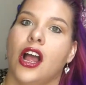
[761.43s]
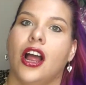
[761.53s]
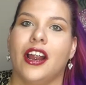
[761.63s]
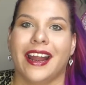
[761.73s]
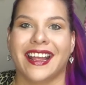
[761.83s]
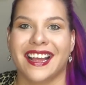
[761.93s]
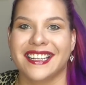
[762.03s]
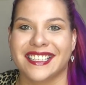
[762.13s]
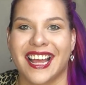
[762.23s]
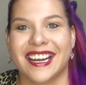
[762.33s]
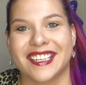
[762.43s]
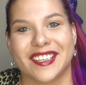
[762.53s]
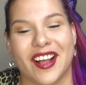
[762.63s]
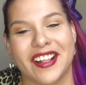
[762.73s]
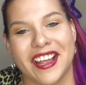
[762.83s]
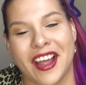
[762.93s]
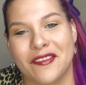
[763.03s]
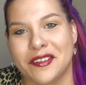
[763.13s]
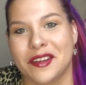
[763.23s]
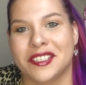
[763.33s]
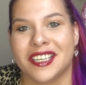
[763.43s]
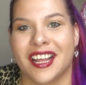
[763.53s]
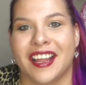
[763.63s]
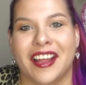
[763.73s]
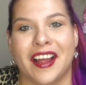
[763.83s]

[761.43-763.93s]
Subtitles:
Alright guys, that is all I have for you today.